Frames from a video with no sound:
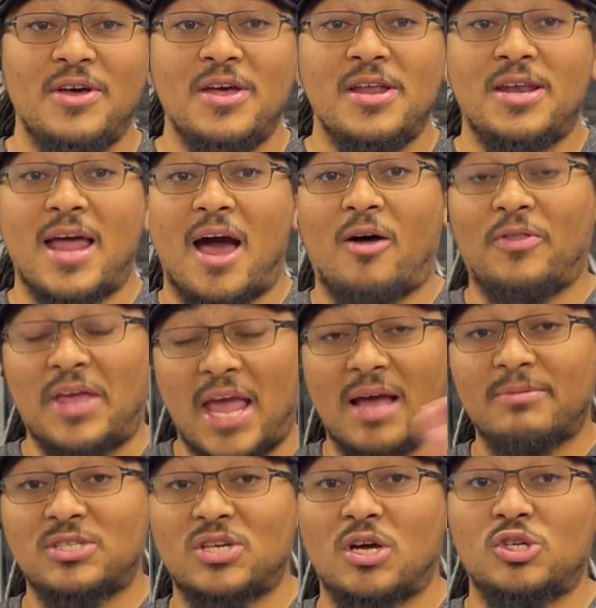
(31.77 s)
Now, the
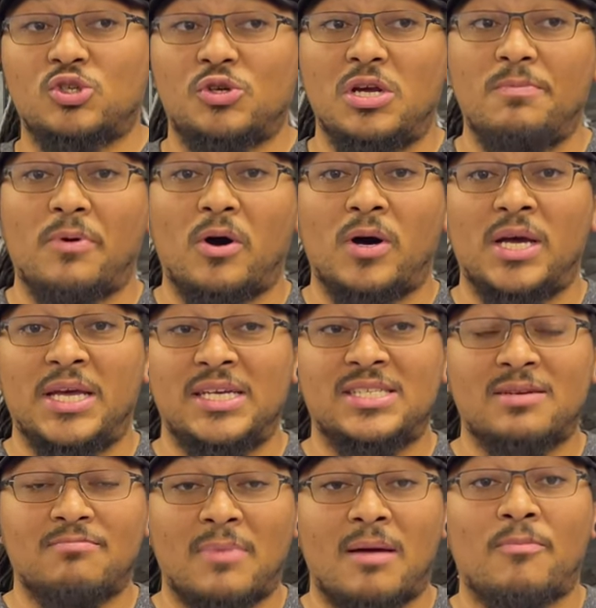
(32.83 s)
Amazon tree boa is
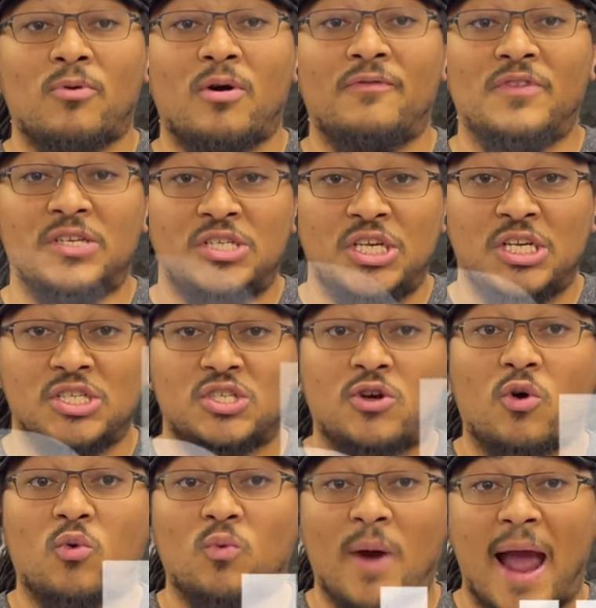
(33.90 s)
a member of the genus
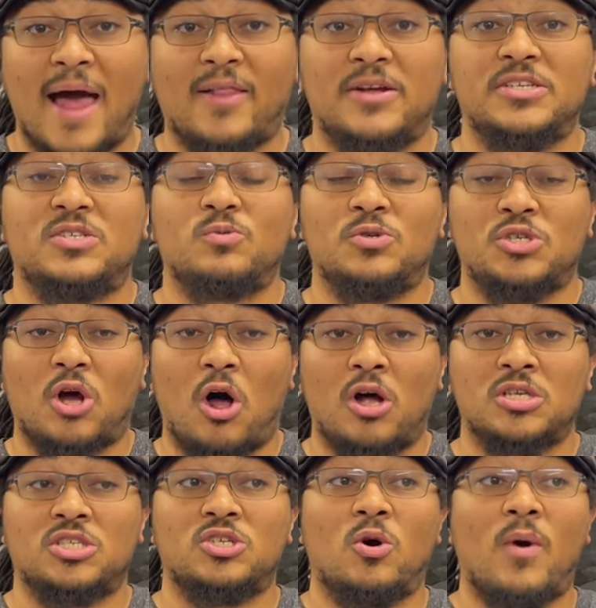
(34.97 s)
Corallis, which
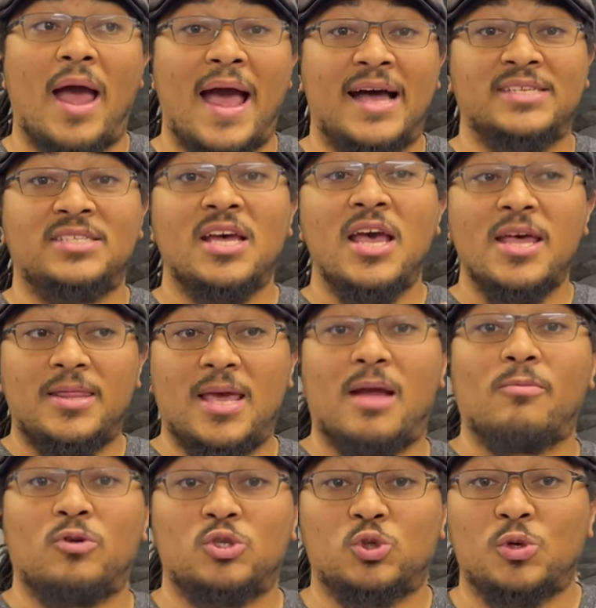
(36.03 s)
also has the
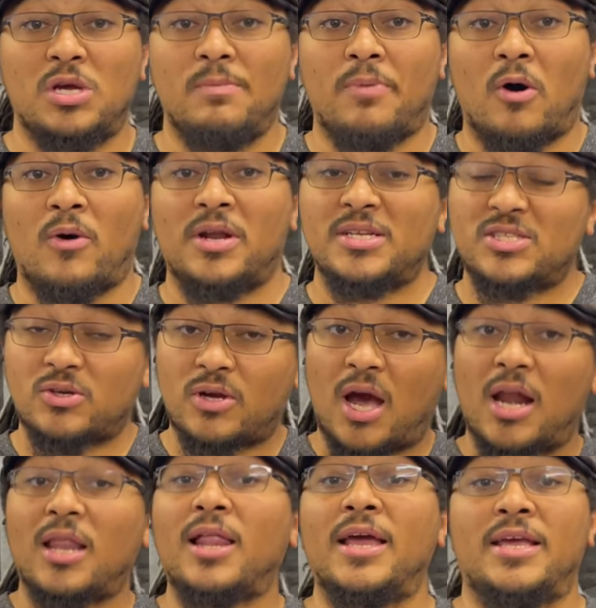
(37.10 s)
emerald tree boa in it, so
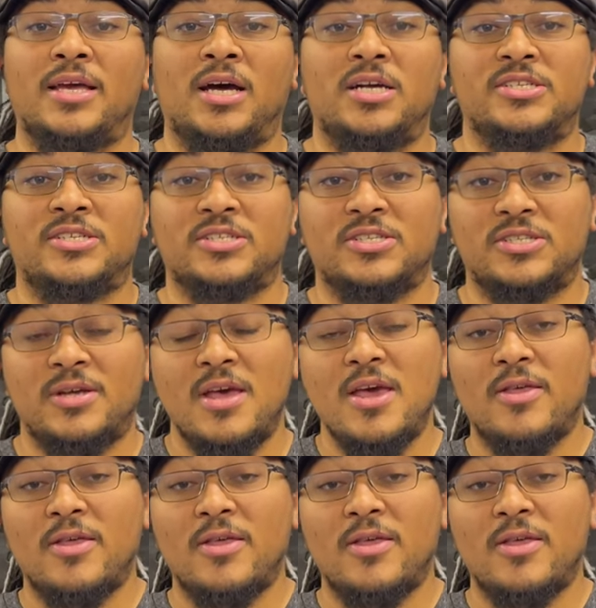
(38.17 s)
kind of like cousins.